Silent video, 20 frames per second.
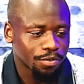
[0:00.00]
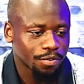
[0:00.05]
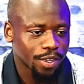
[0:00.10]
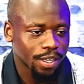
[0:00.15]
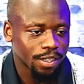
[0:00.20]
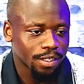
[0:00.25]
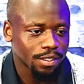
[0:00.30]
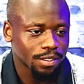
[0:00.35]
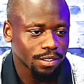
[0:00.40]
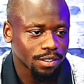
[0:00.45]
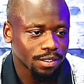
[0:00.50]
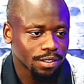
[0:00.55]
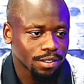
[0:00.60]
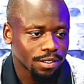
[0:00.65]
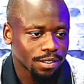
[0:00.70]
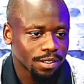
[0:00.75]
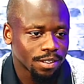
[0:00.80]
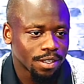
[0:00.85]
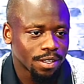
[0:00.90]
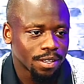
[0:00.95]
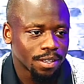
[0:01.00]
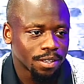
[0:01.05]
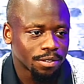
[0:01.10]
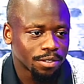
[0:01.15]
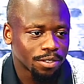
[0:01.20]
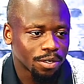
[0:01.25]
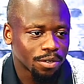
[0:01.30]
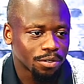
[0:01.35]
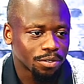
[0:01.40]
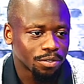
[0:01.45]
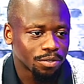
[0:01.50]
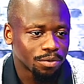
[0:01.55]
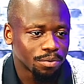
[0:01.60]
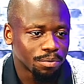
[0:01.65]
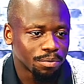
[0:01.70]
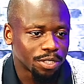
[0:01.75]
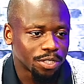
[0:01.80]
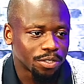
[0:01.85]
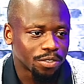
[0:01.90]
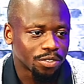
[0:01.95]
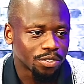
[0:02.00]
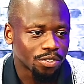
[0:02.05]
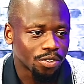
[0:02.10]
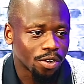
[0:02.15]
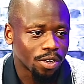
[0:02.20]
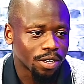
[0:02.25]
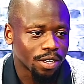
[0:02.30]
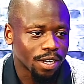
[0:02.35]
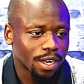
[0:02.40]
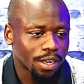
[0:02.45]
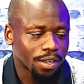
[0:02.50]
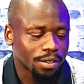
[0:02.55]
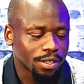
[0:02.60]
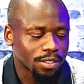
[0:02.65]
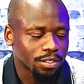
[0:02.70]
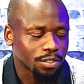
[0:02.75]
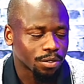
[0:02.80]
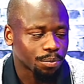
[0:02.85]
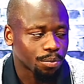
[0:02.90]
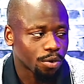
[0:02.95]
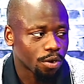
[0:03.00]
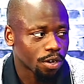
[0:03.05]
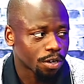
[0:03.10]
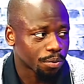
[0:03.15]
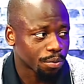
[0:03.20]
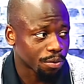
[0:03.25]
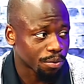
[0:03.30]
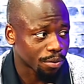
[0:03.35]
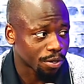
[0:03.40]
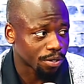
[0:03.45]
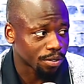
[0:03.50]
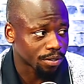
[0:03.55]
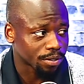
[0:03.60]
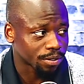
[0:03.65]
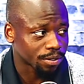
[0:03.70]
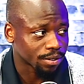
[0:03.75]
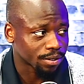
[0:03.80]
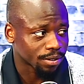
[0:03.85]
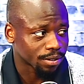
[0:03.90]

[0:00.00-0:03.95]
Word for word: phases. So you, but you started out as a party promoter,